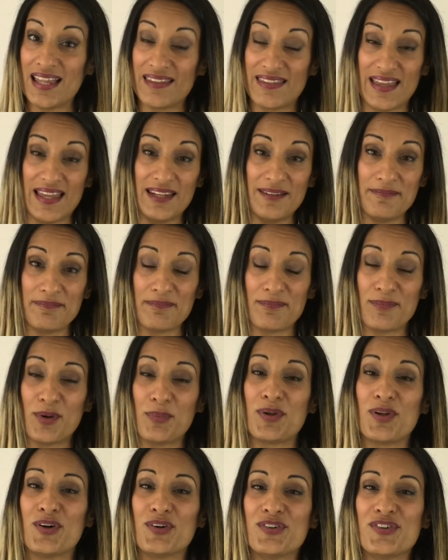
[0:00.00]
then
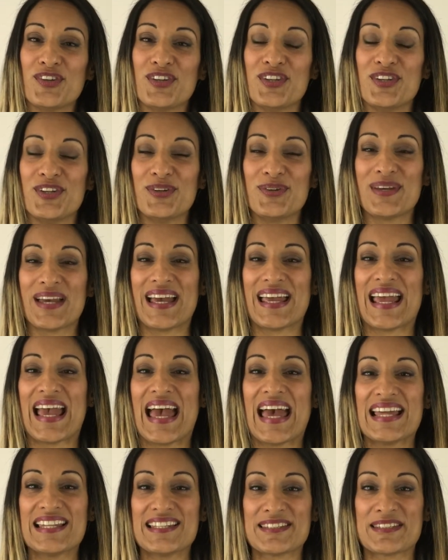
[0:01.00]
pop along to
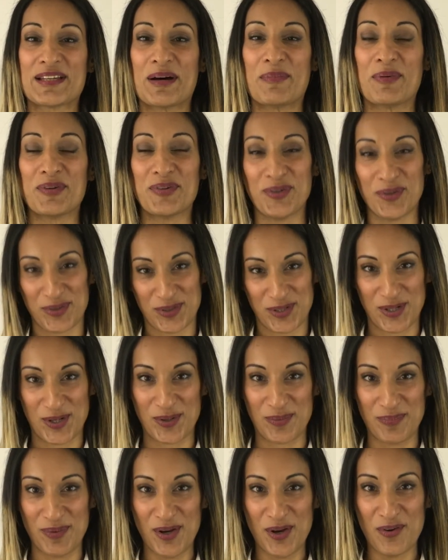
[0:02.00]

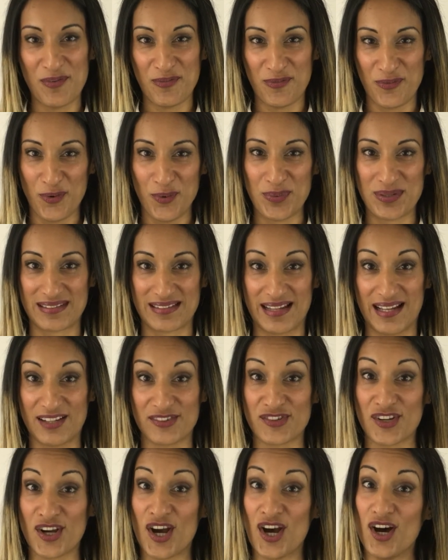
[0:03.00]

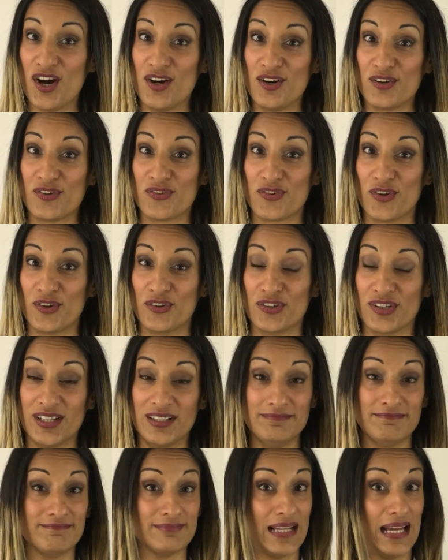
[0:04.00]
ukheadsup.com/ask
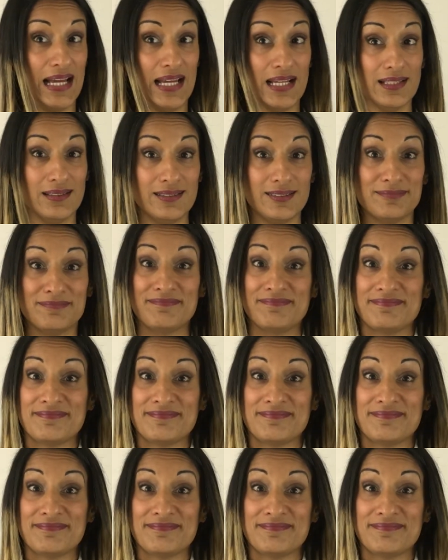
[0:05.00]
Sonia and